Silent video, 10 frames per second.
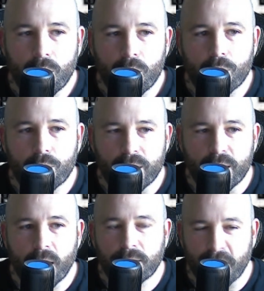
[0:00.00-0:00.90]
Earl
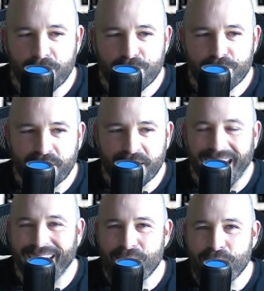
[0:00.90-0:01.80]
Younglove, an
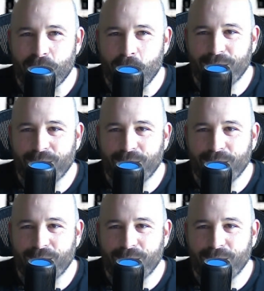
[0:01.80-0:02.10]
end from